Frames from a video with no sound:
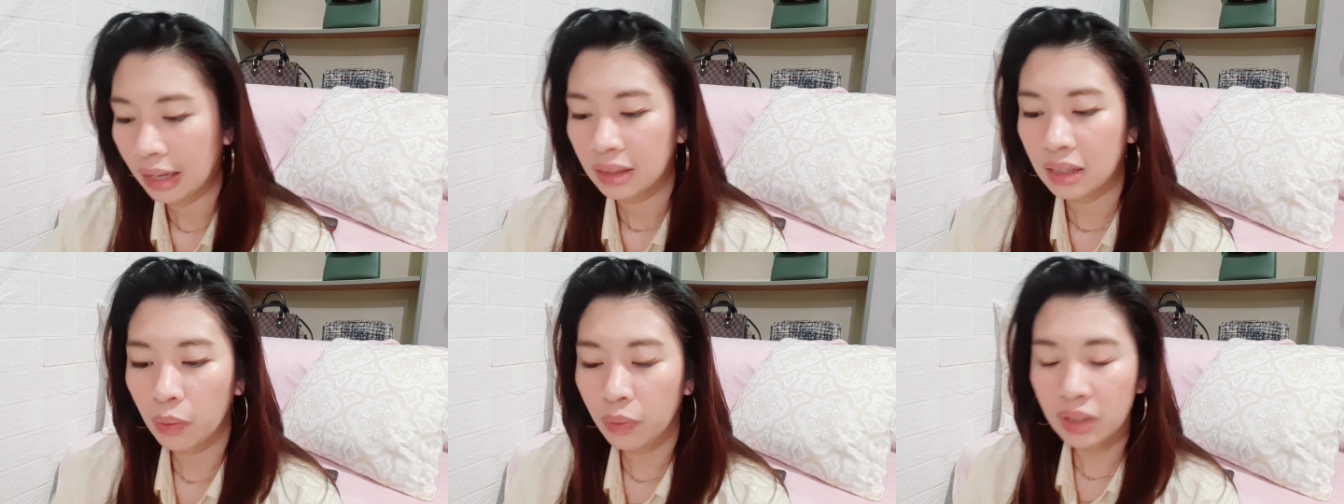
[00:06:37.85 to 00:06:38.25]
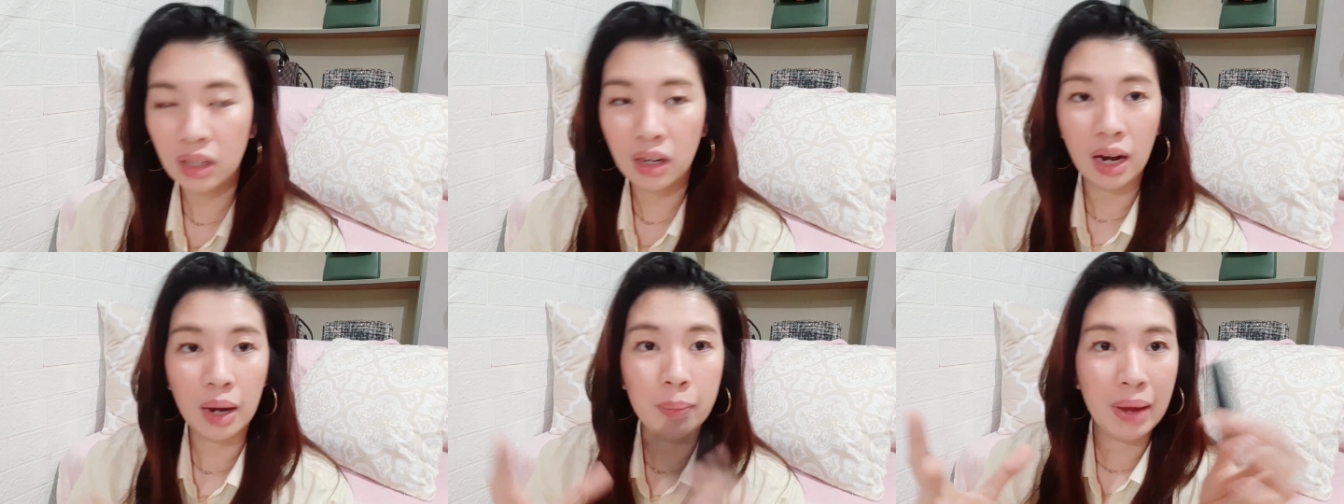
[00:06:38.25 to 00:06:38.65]
Now with the
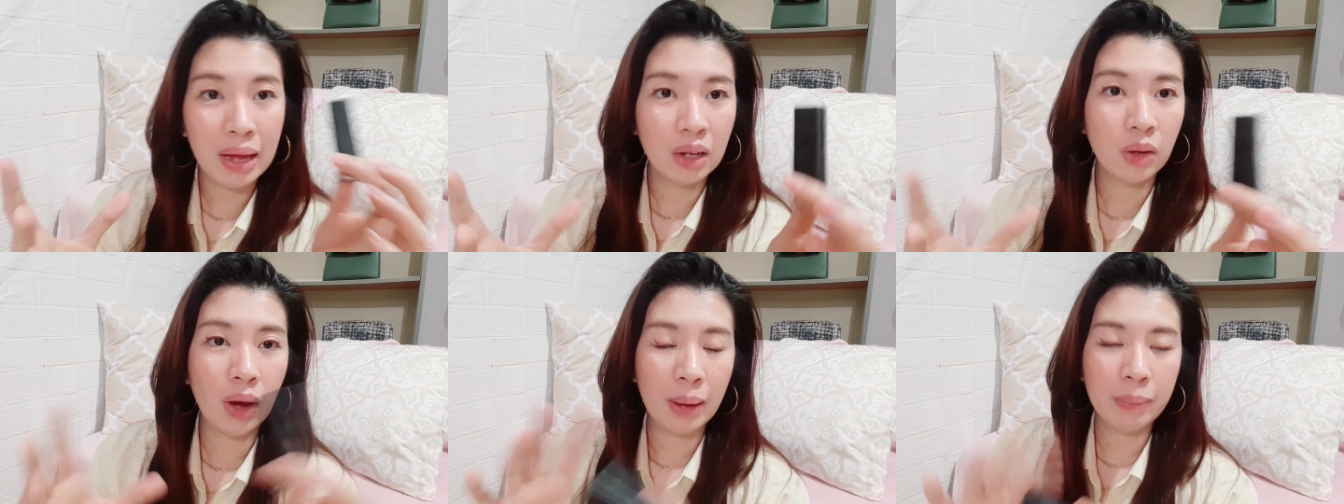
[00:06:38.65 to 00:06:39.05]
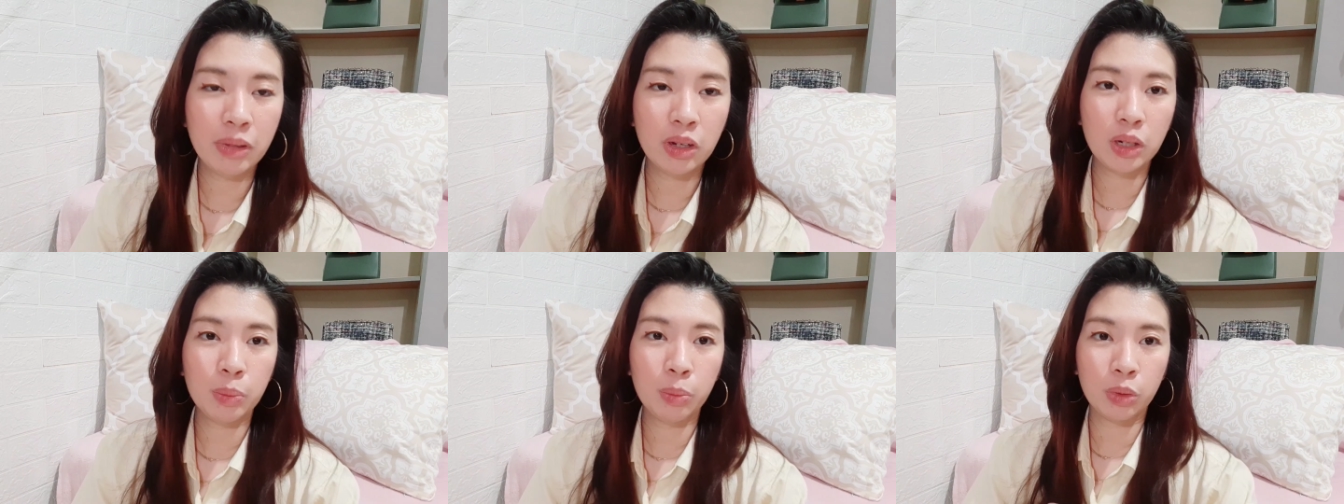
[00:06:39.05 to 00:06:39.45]
Caramello, I'm
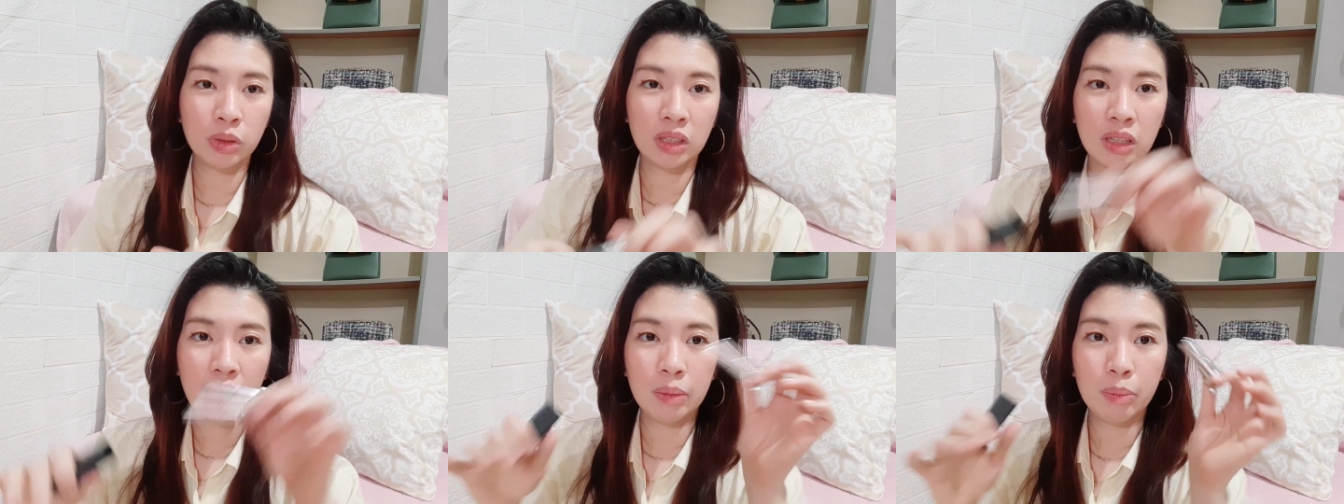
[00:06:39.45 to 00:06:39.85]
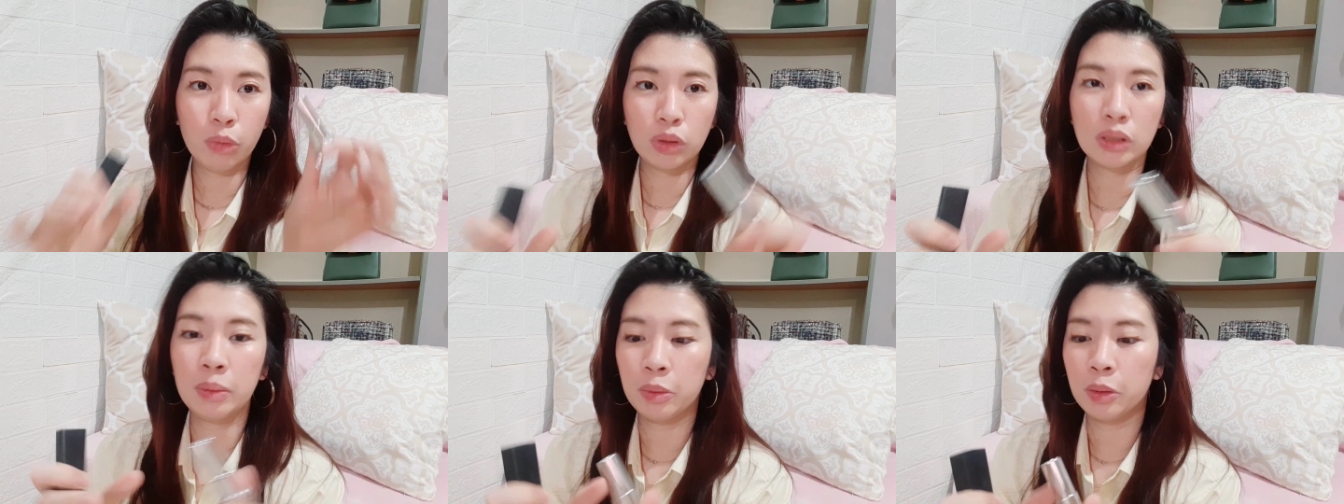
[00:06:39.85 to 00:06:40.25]
going to put it in
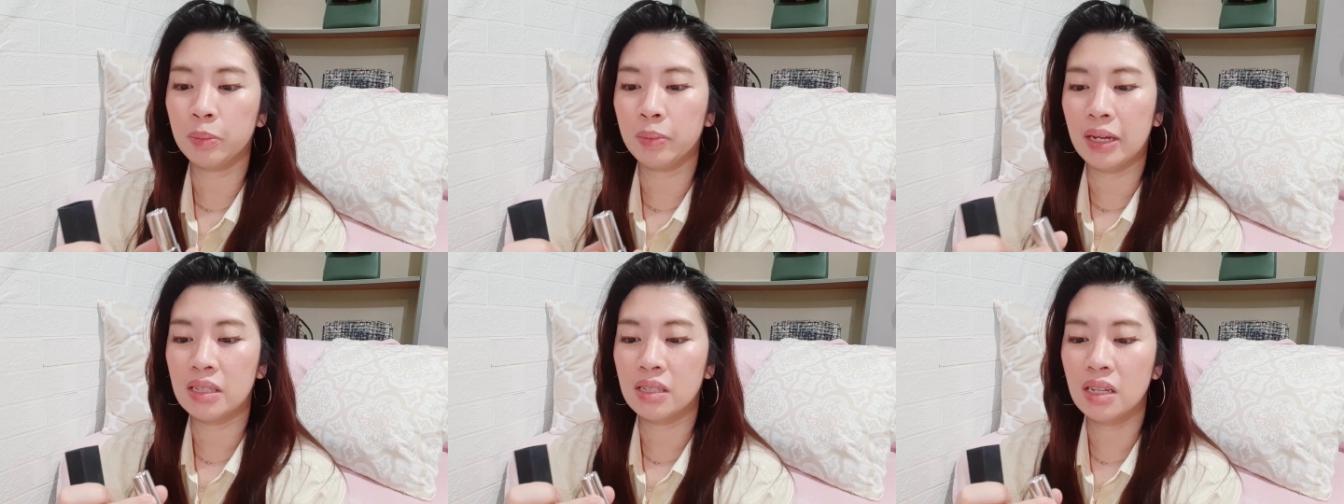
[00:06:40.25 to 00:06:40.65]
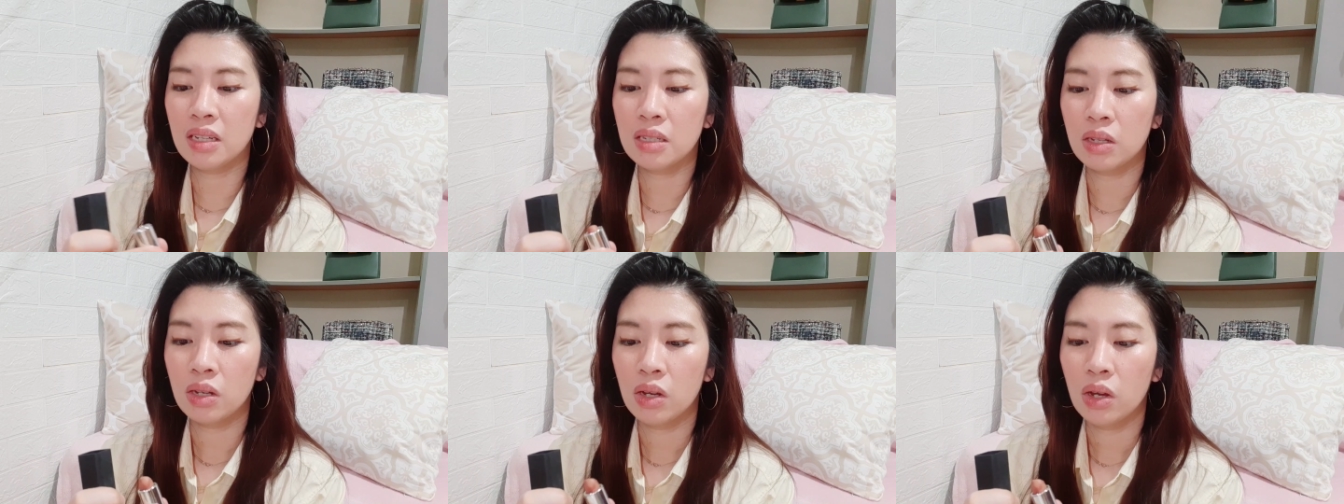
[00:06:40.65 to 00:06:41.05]
multiple
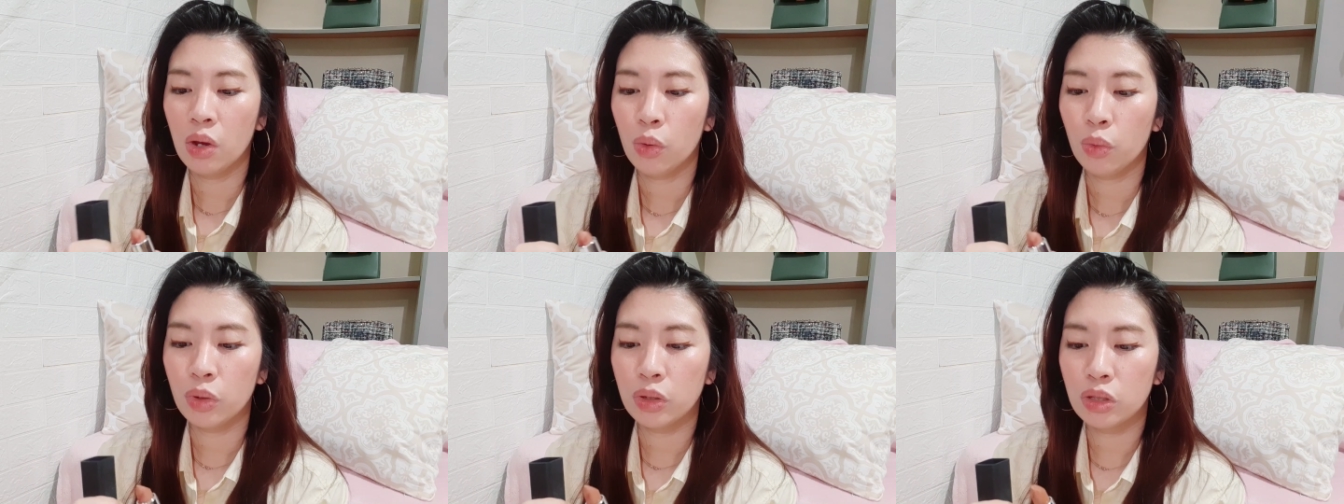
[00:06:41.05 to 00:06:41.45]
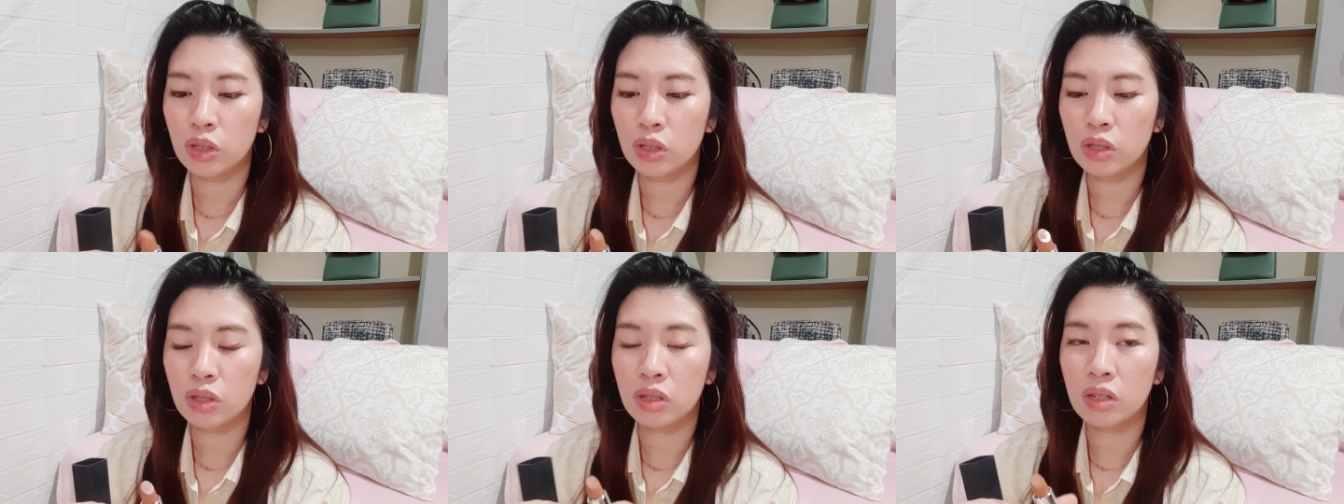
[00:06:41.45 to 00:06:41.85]
places. Which
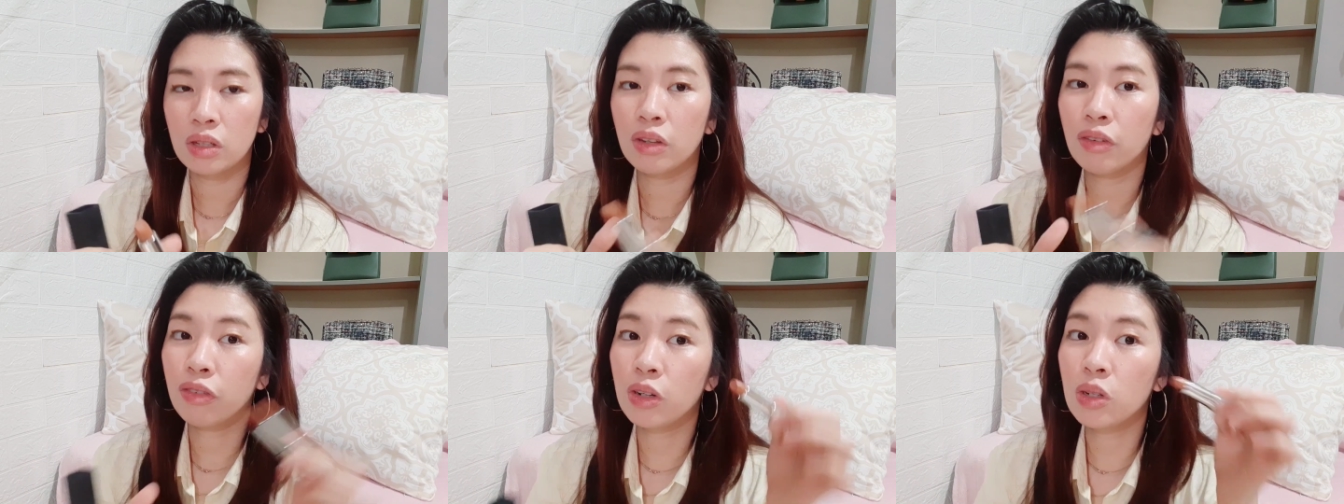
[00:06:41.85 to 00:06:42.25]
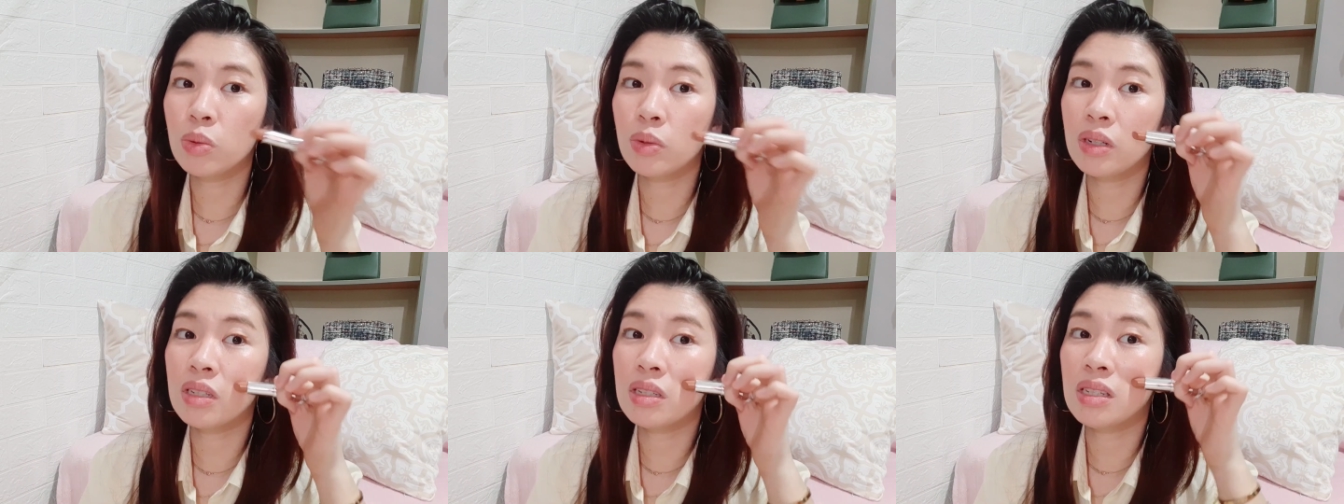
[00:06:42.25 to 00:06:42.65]
is, the first
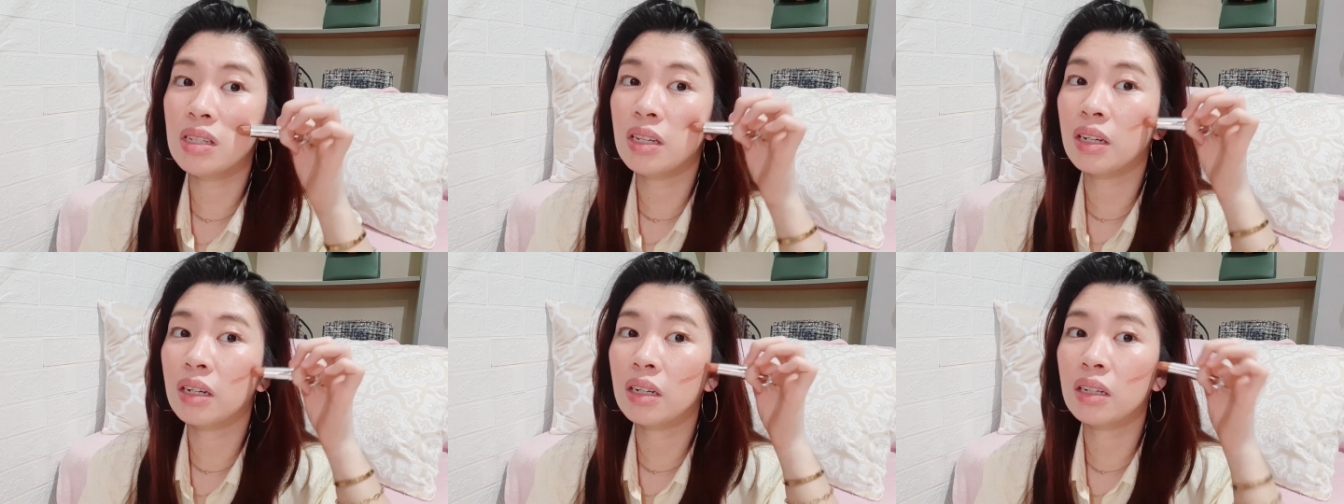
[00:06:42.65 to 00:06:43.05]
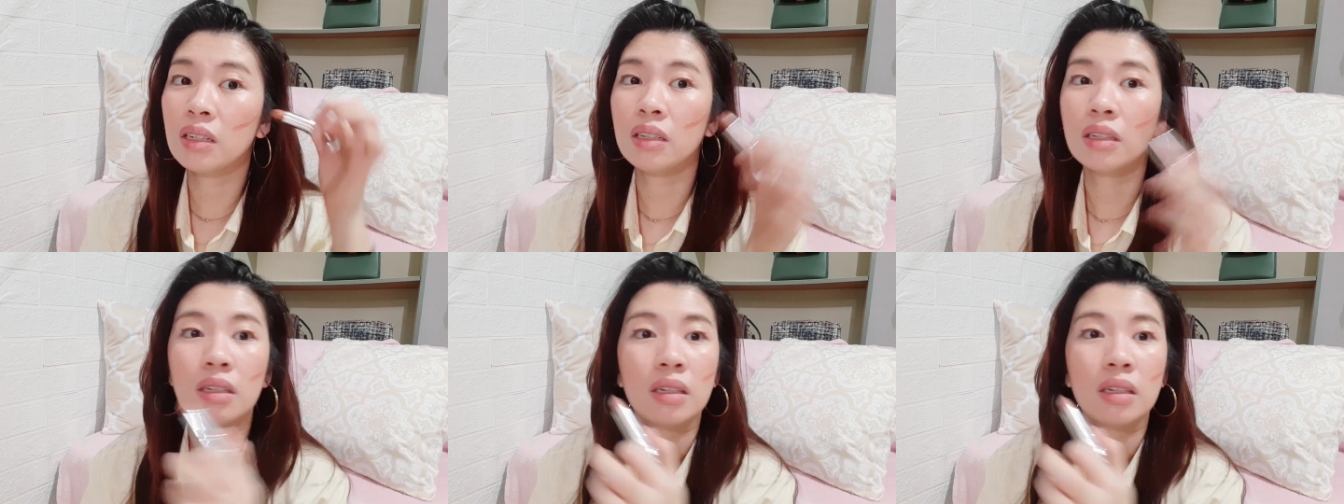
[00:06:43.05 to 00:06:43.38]
one is here.